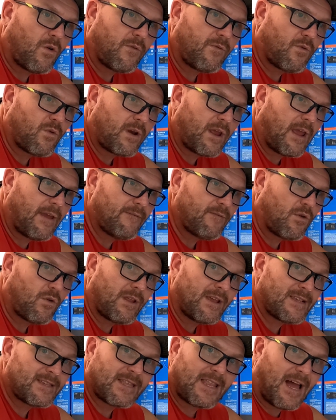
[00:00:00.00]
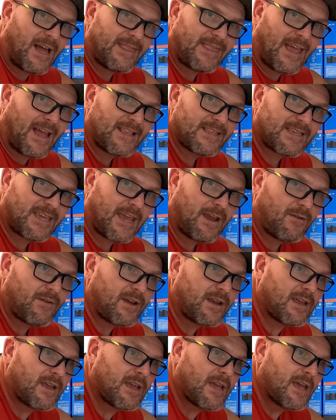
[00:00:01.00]
or forty-eight volt is not that
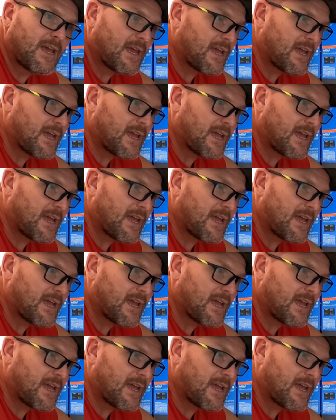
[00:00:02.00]
scary